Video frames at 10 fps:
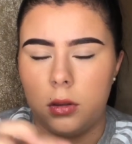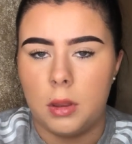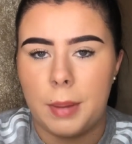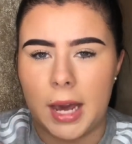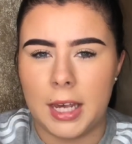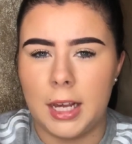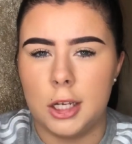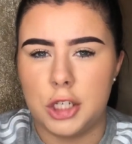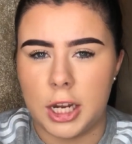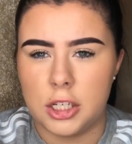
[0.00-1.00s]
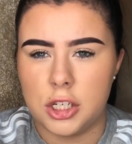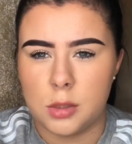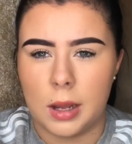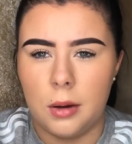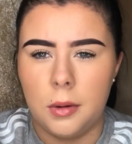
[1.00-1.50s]
the packing gets changed
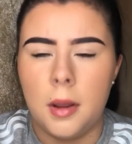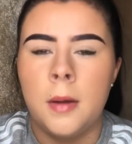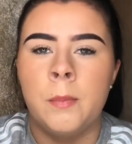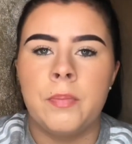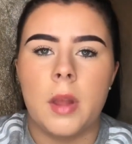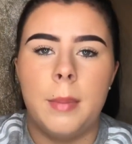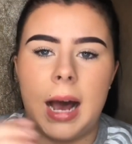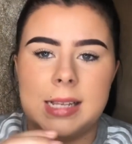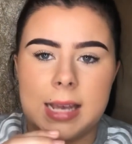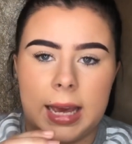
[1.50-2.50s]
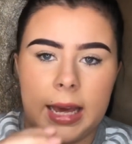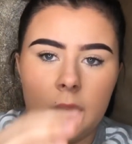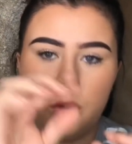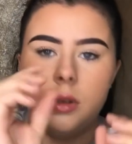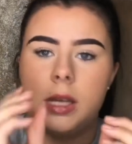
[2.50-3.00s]
as well. But as it
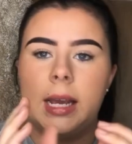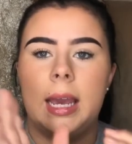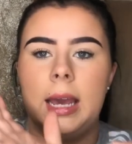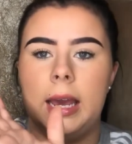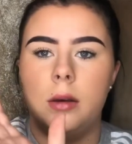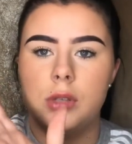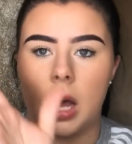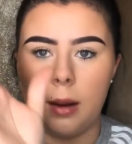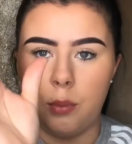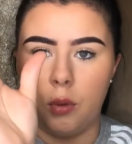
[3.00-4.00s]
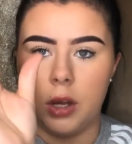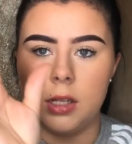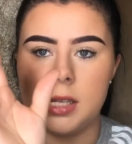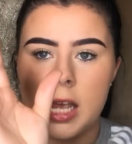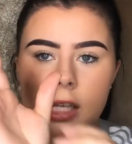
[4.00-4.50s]
heals, like it heals
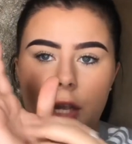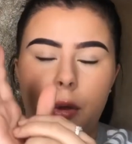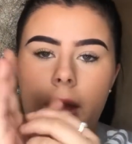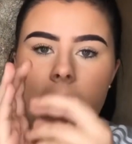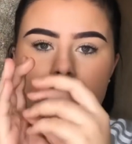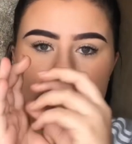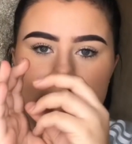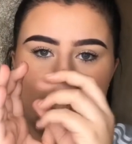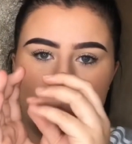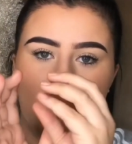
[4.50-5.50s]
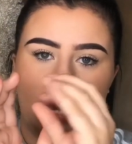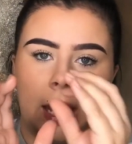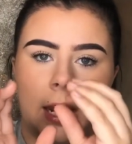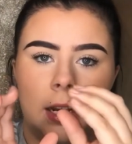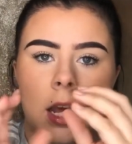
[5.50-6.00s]
upwards, so you get less and less
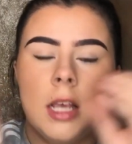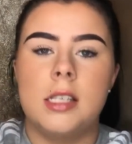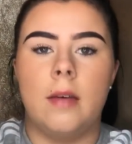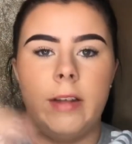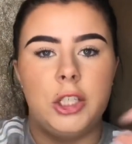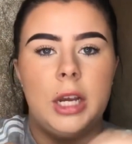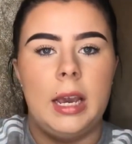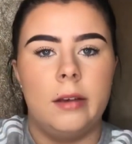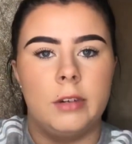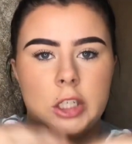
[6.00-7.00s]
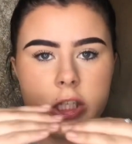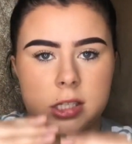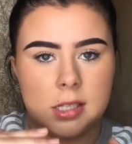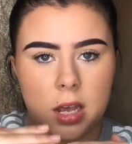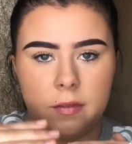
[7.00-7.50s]
packing, so eventually it reaches
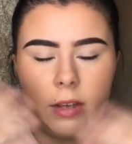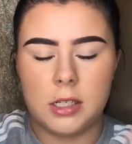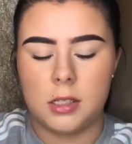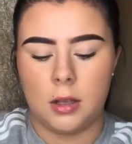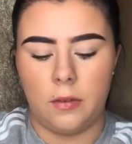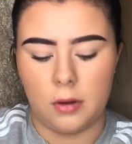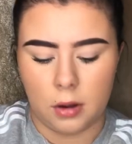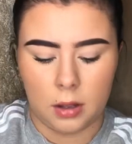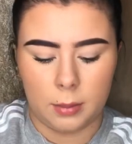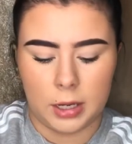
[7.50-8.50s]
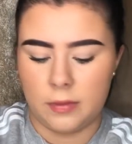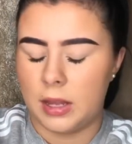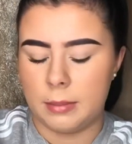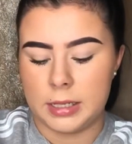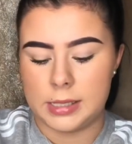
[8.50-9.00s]
the surface, if you know what I mean, if
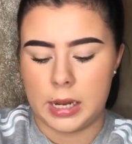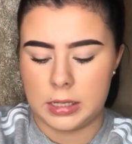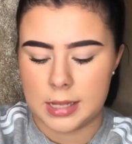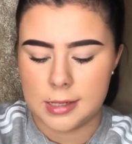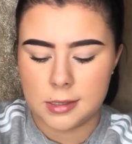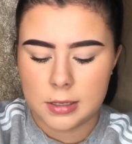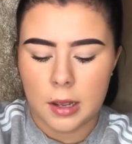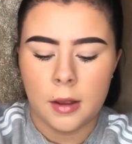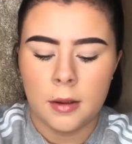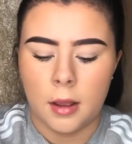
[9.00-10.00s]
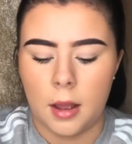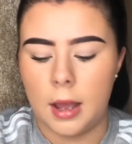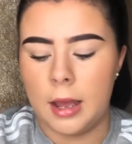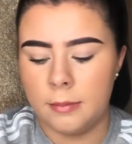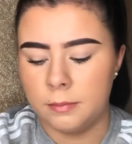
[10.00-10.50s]
that makes any sense.
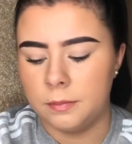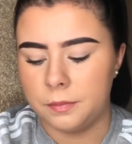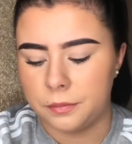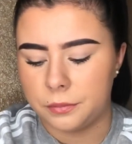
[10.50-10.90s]
So